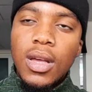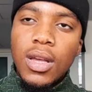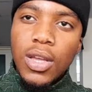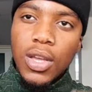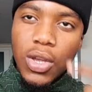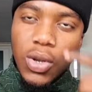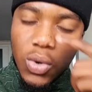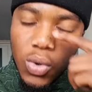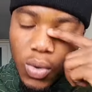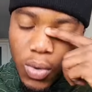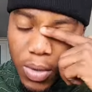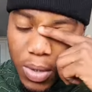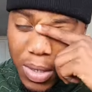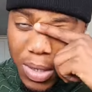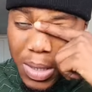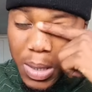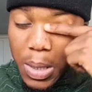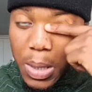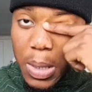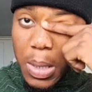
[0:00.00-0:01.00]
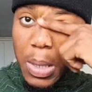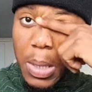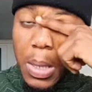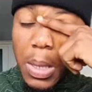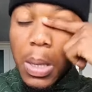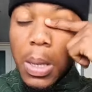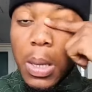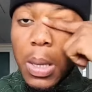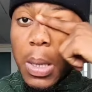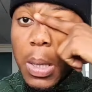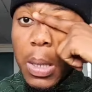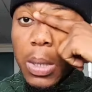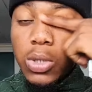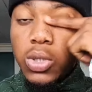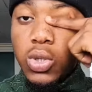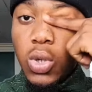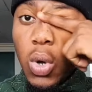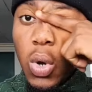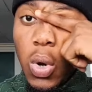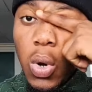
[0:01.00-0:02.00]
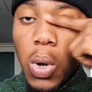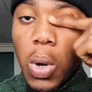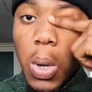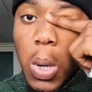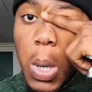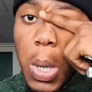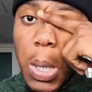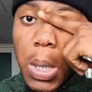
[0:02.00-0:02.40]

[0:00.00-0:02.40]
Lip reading: You know? So,